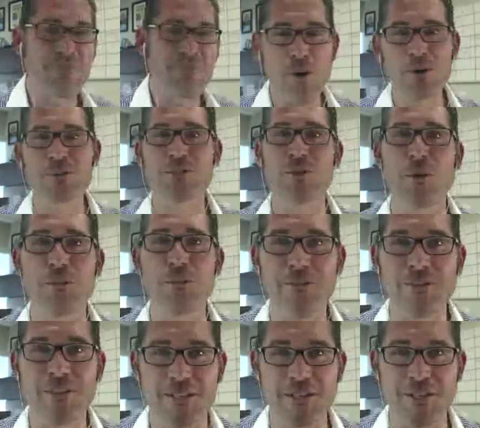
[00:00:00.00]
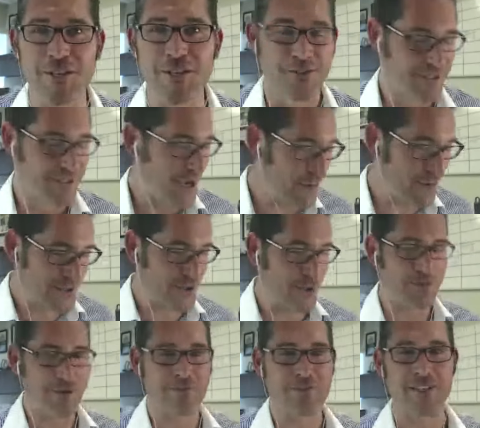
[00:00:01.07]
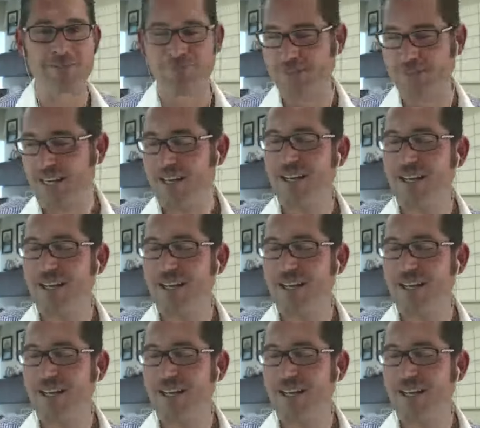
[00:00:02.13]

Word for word: always so uplifting to you. Always so uplifting. You are.